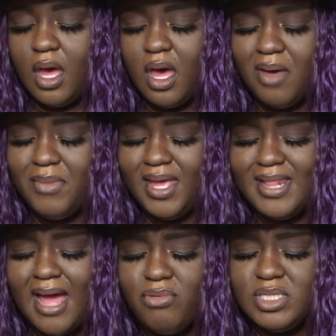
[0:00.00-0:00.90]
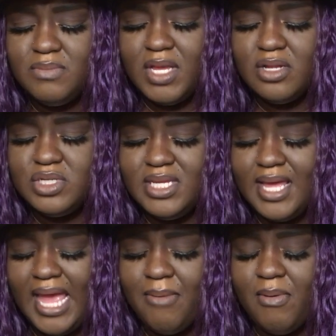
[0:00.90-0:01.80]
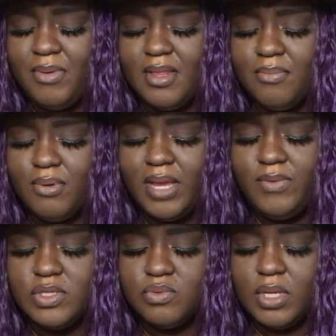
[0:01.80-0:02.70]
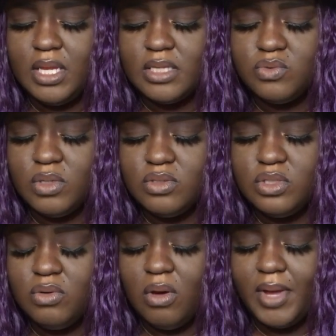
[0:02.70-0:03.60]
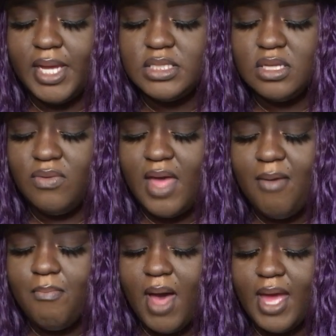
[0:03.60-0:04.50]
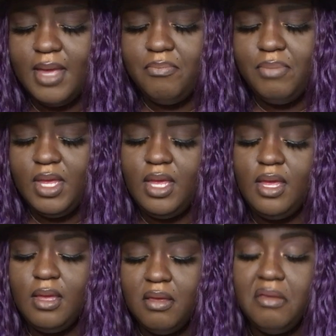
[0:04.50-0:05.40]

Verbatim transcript: Um, and that was some energy that came up in the previous reading as well, too. Okay, so that might be